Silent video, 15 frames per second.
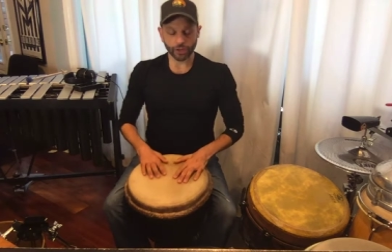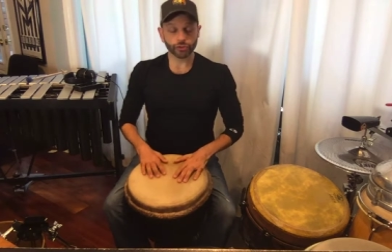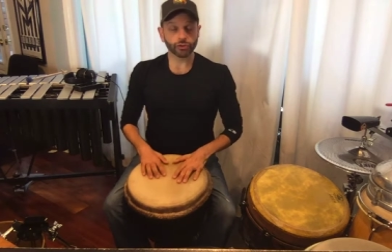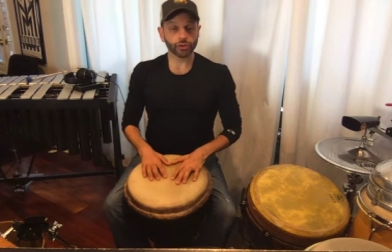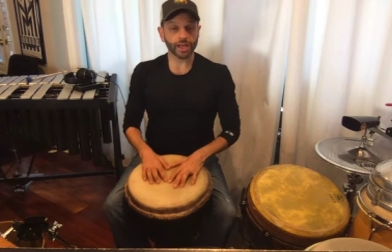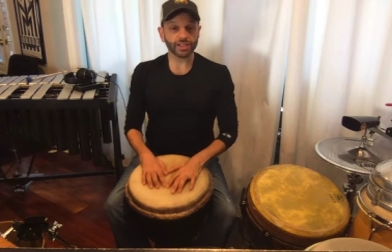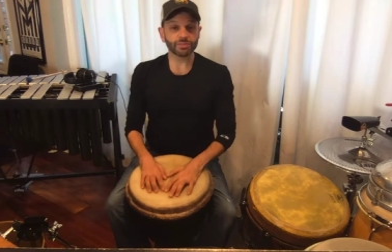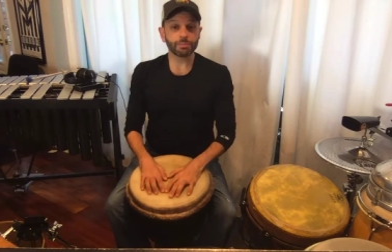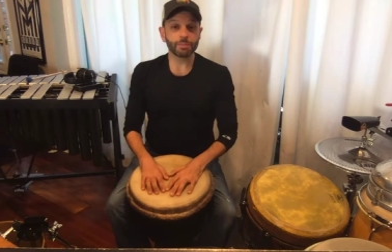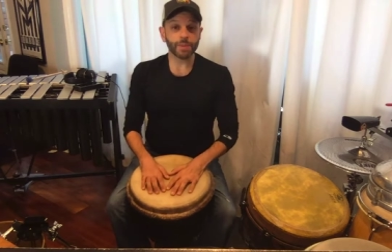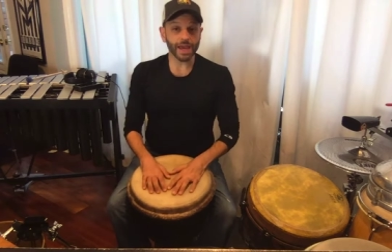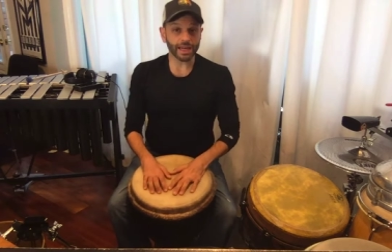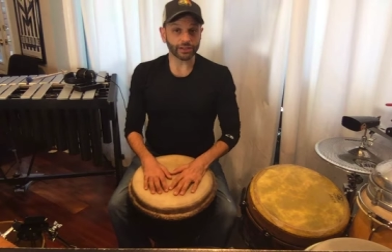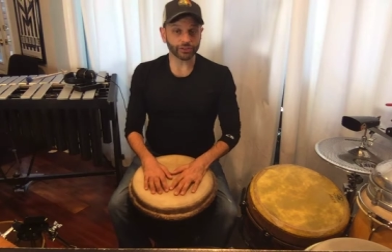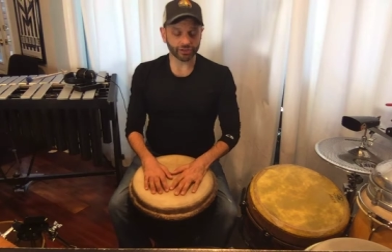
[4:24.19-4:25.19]
So that's
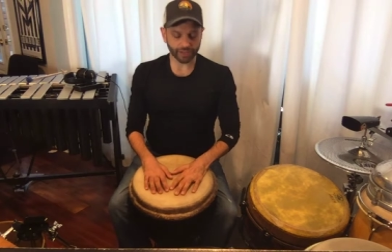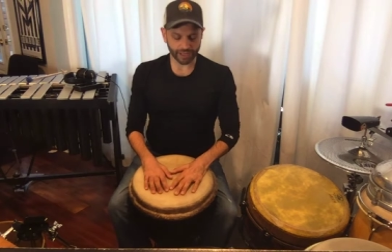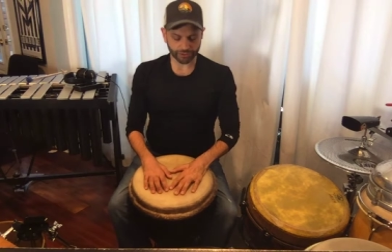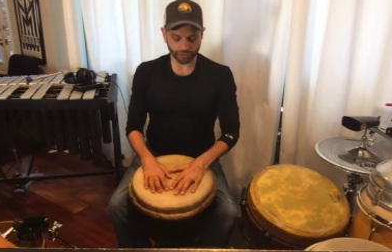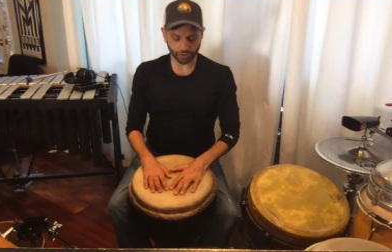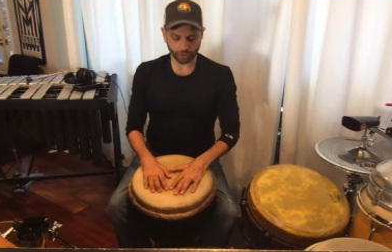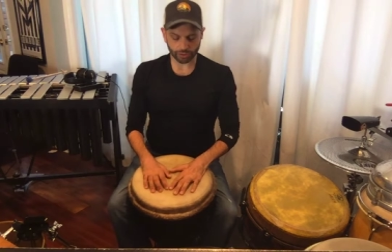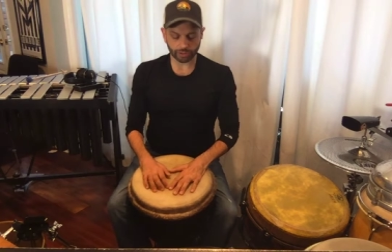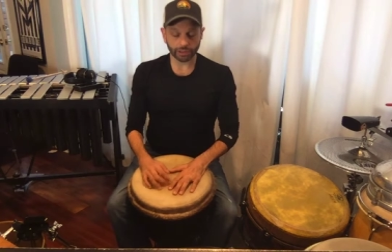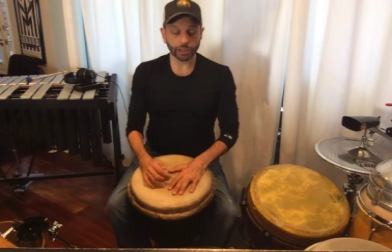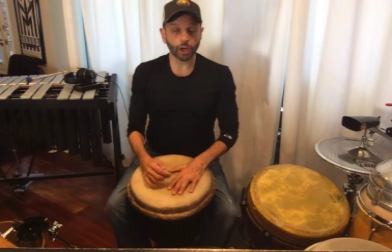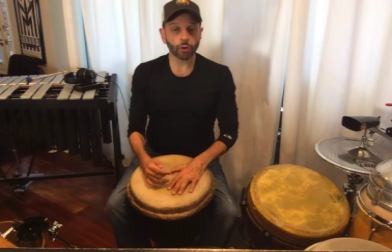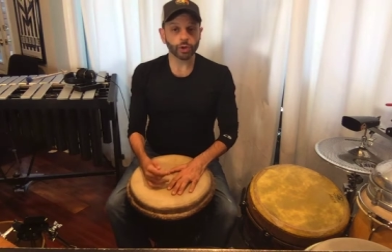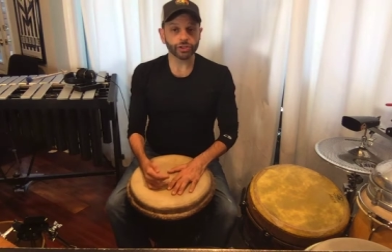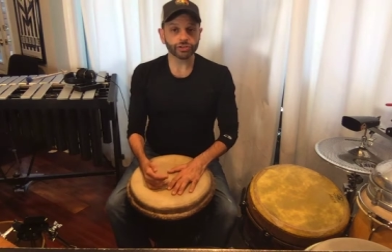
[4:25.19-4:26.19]
bass. That's our
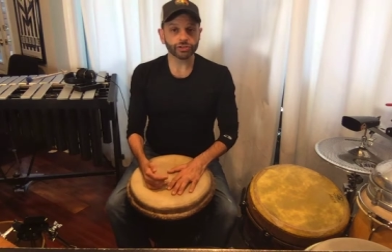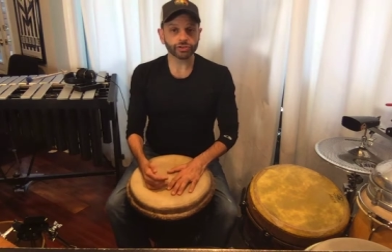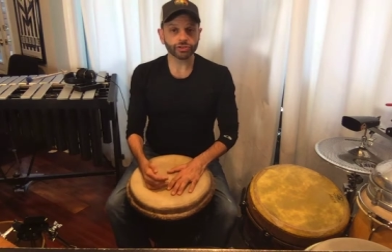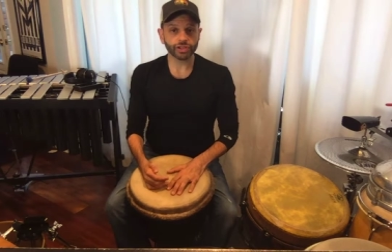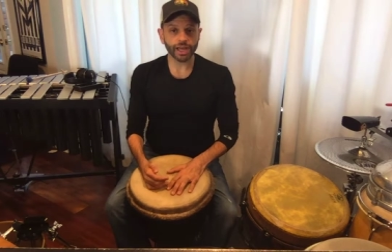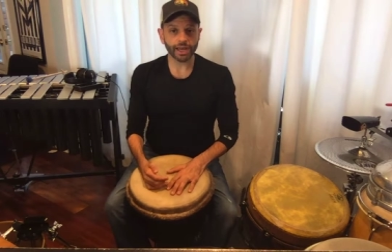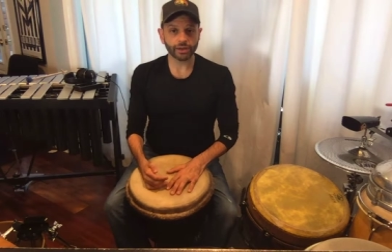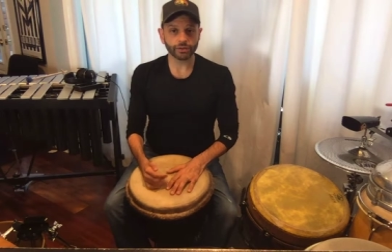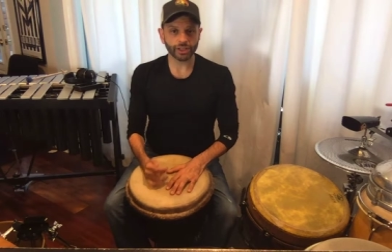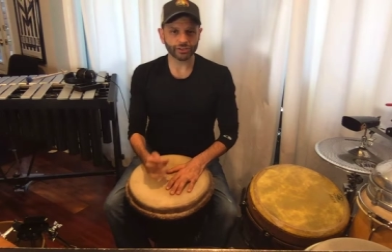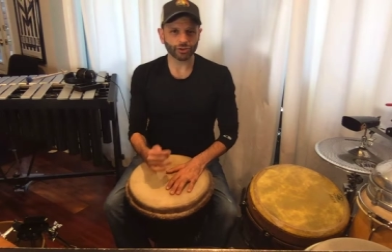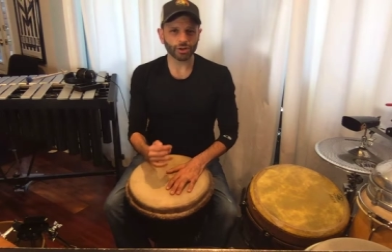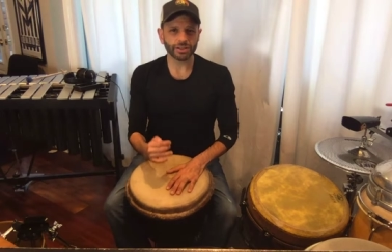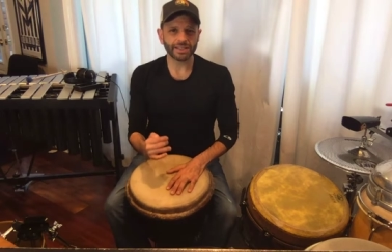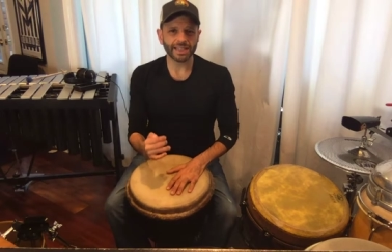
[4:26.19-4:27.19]
lowest sound. That's
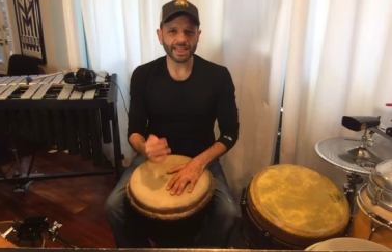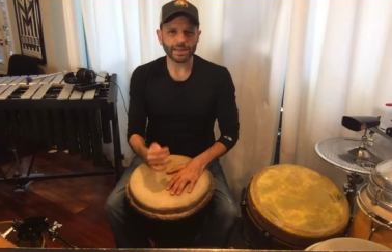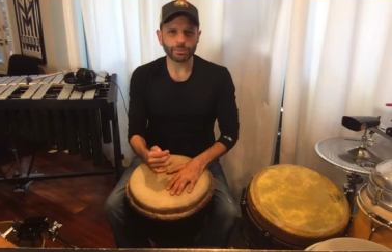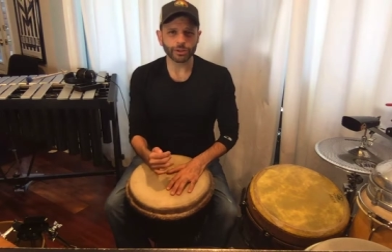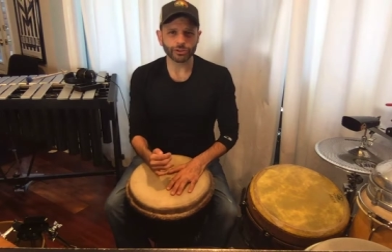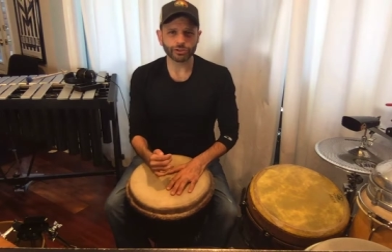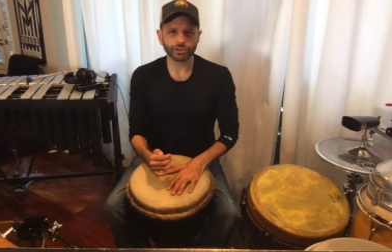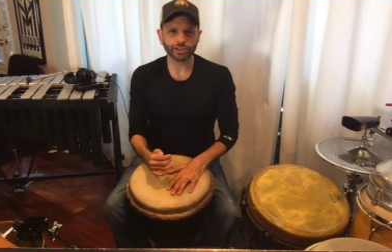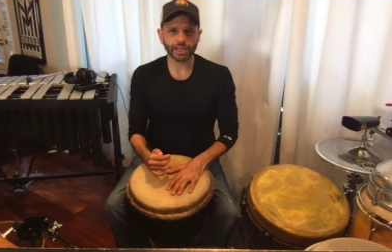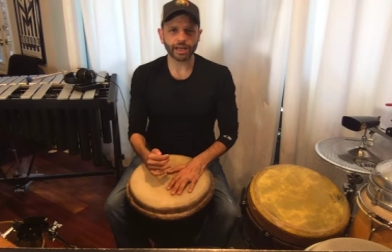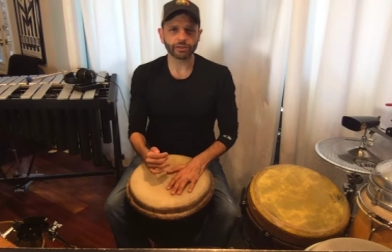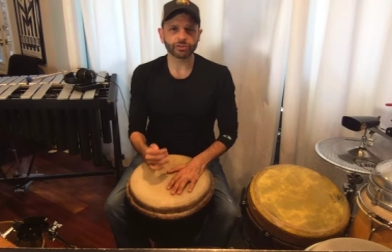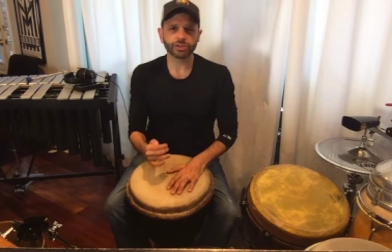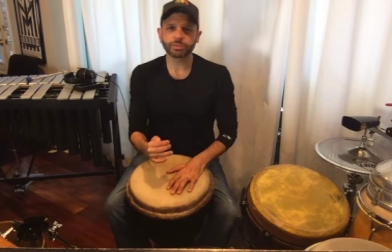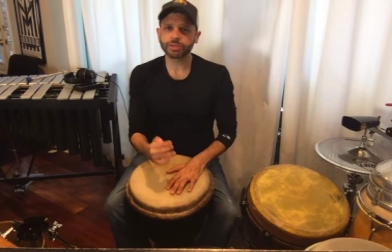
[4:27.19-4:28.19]
our deepest
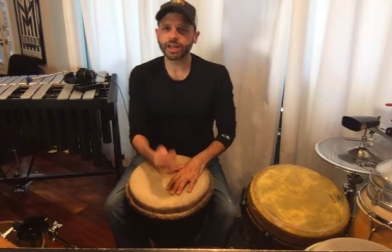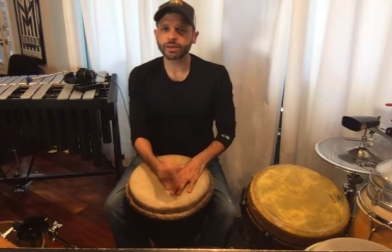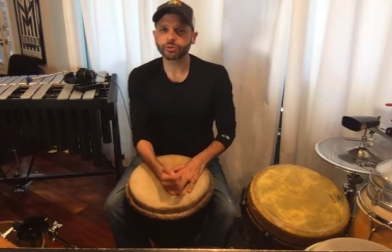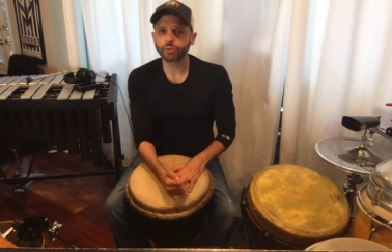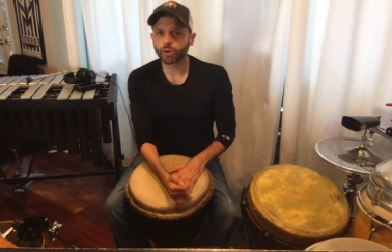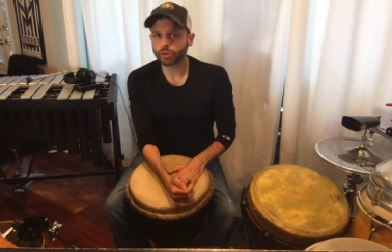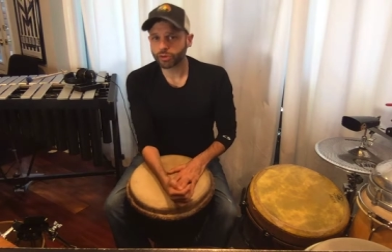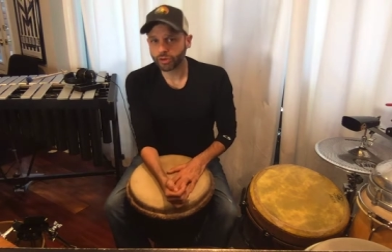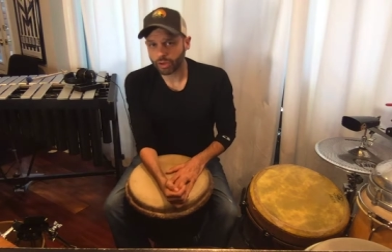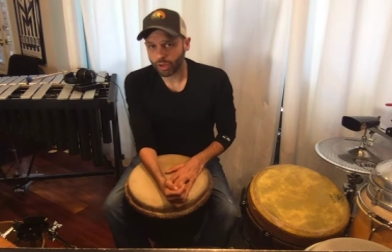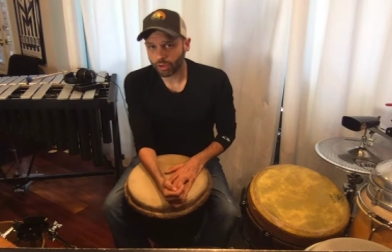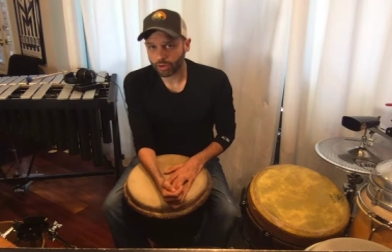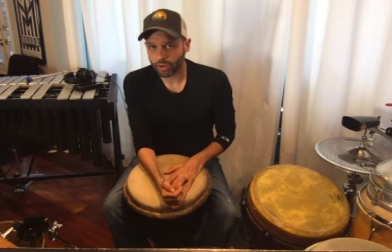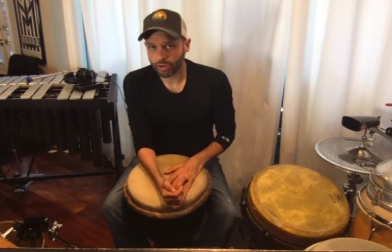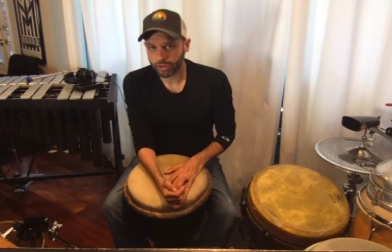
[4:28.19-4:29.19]
sound. Sometimes I'll,
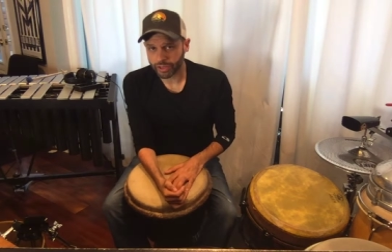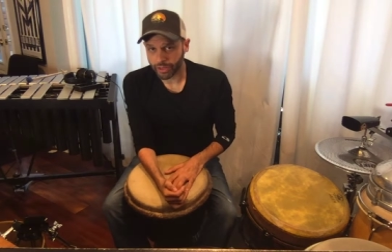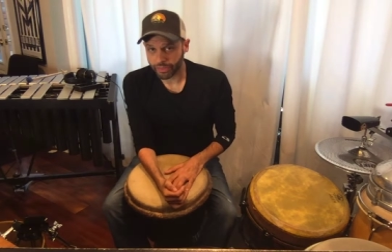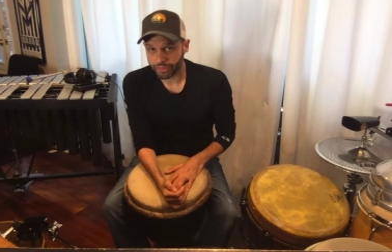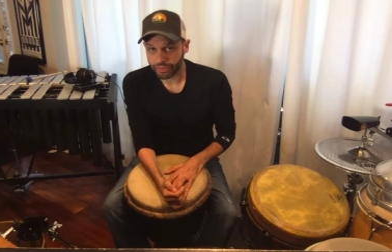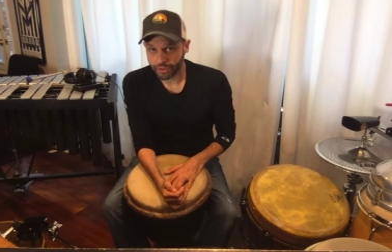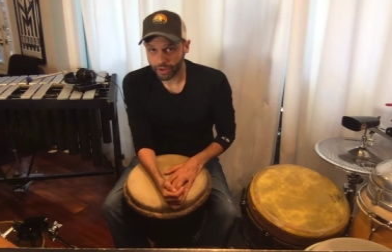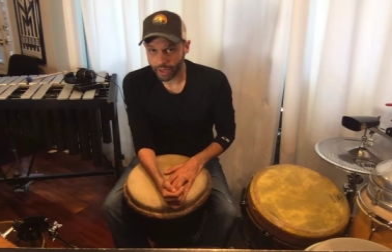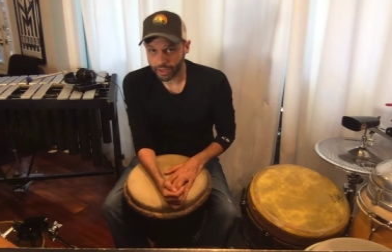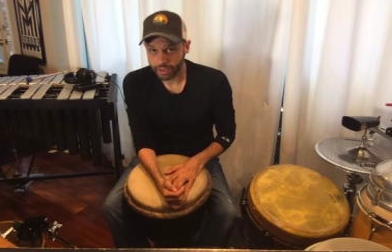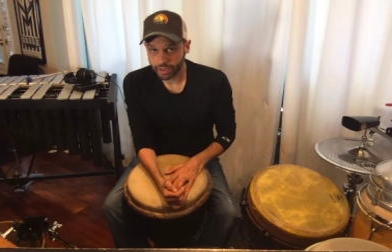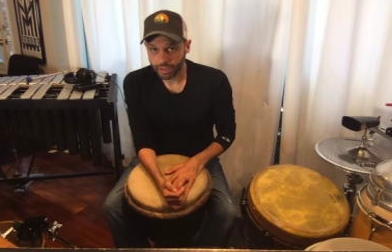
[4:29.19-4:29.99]
I'll call it a thud.